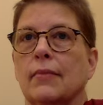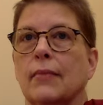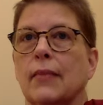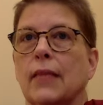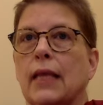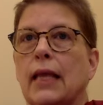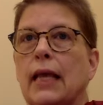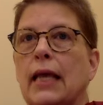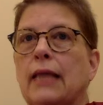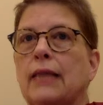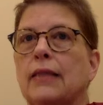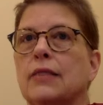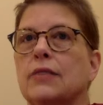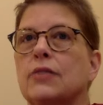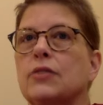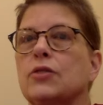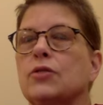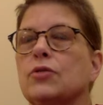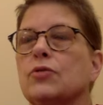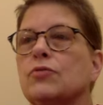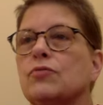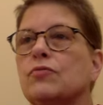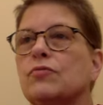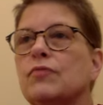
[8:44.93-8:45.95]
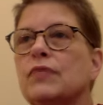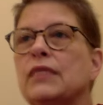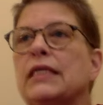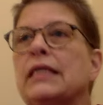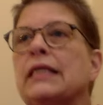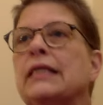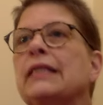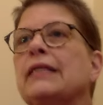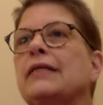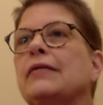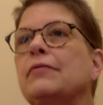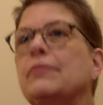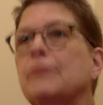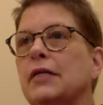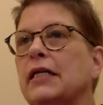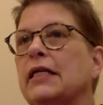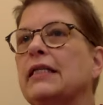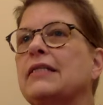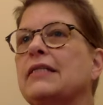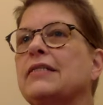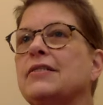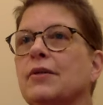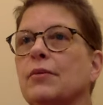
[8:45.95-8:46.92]
And this is really, really
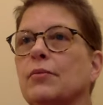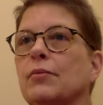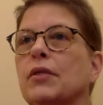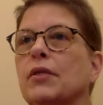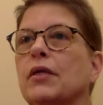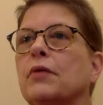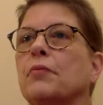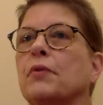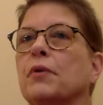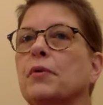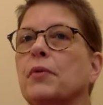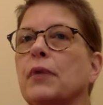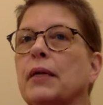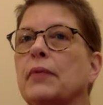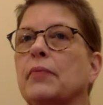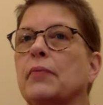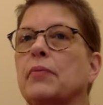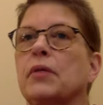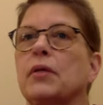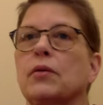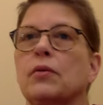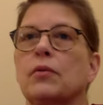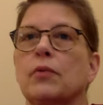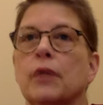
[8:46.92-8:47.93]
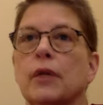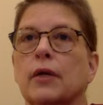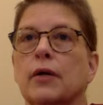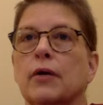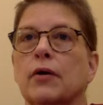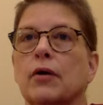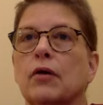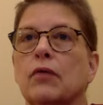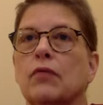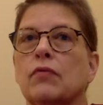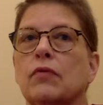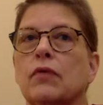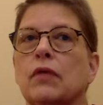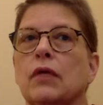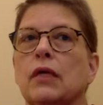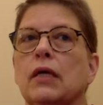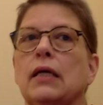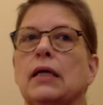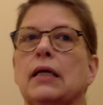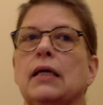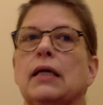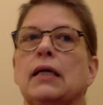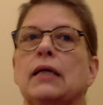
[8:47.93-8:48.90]
something we want to be aware of
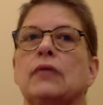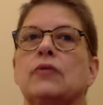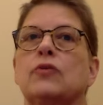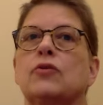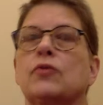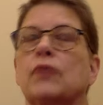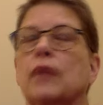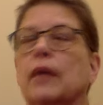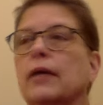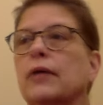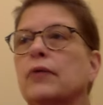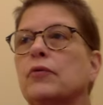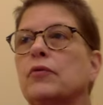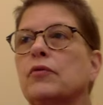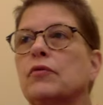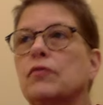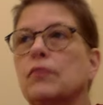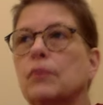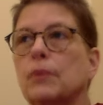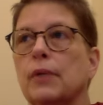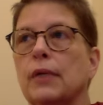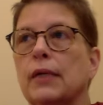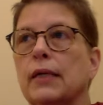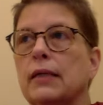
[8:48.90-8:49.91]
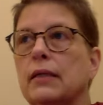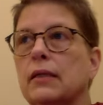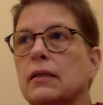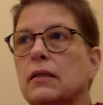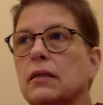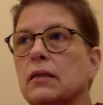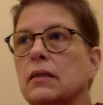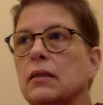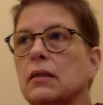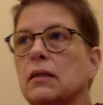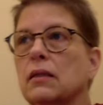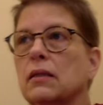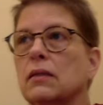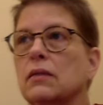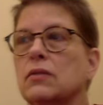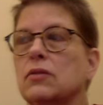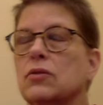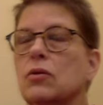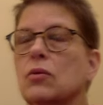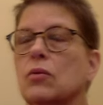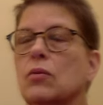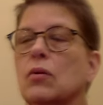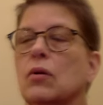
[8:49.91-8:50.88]
and try to avoid.
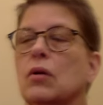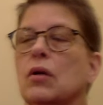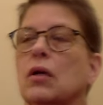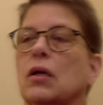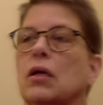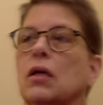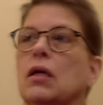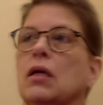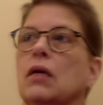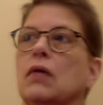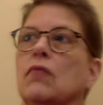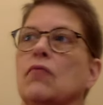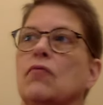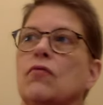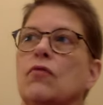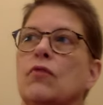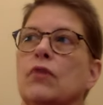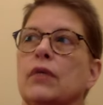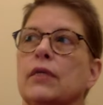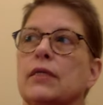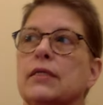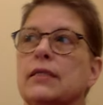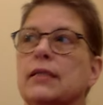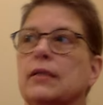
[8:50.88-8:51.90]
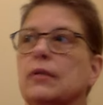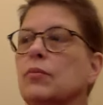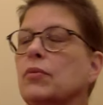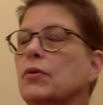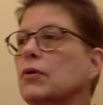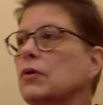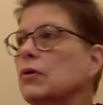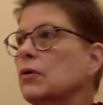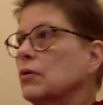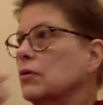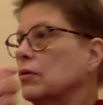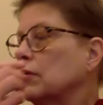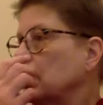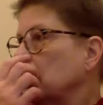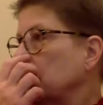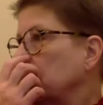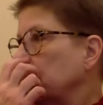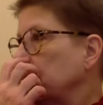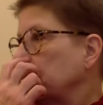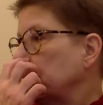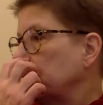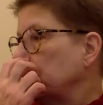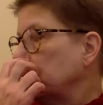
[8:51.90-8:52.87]
So, for example,
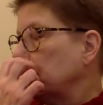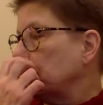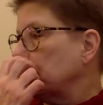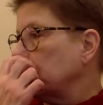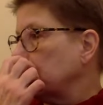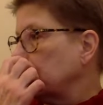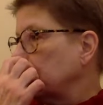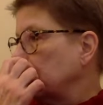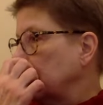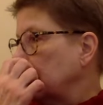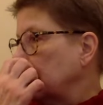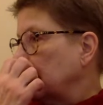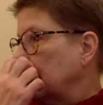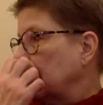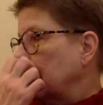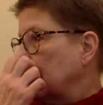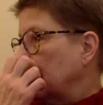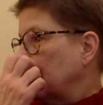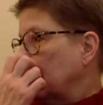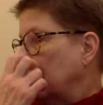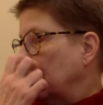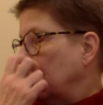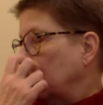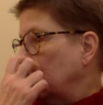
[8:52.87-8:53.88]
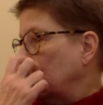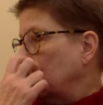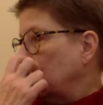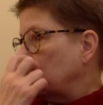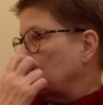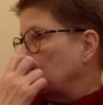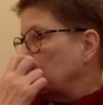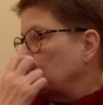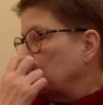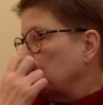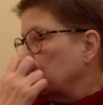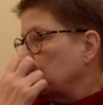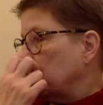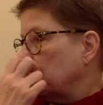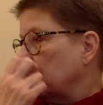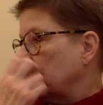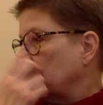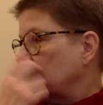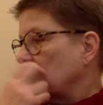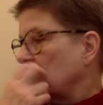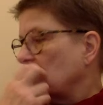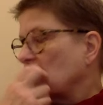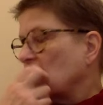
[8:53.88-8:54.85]
you know, um,
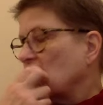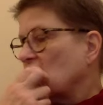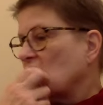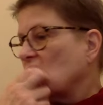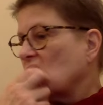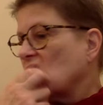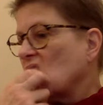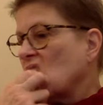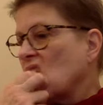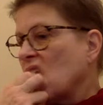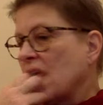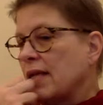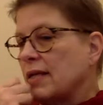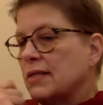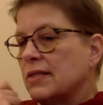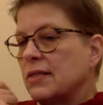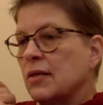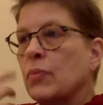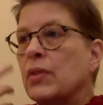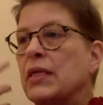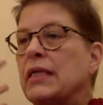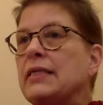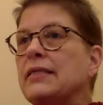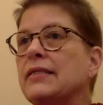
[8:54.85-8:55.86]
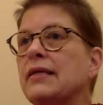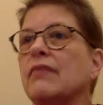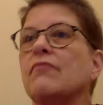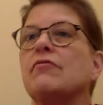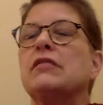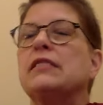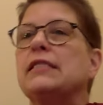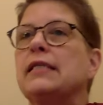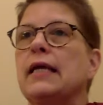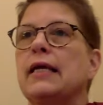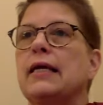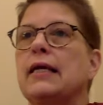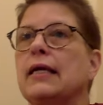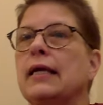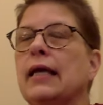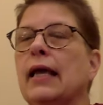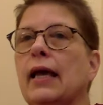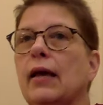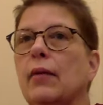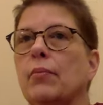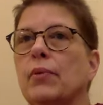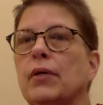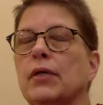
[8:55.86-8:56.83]
something devastating
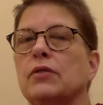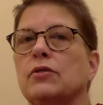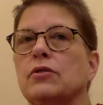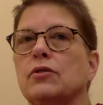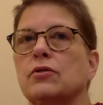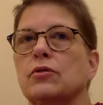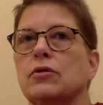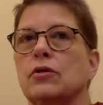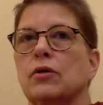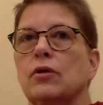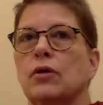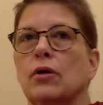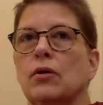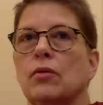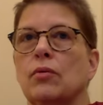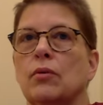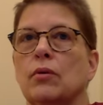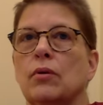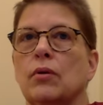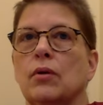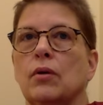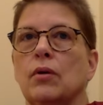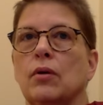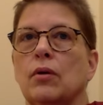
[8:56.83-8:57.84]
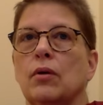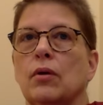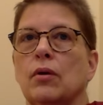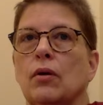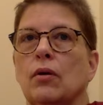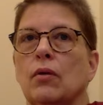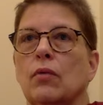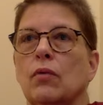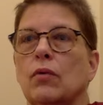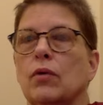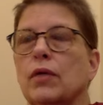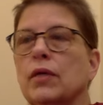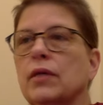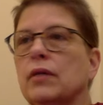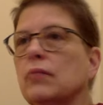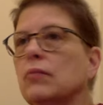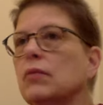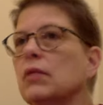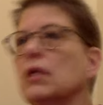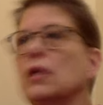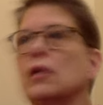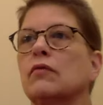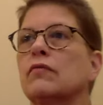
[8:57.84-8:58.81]
happens, you know, we're in the
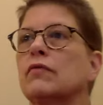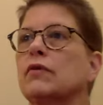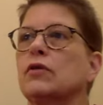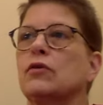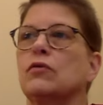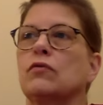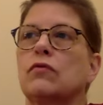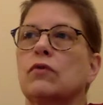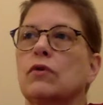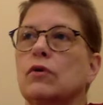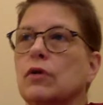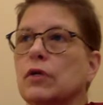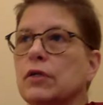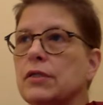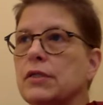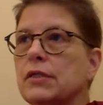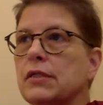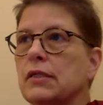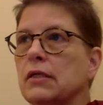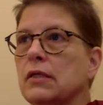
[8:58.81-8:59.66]
middle of a divorce.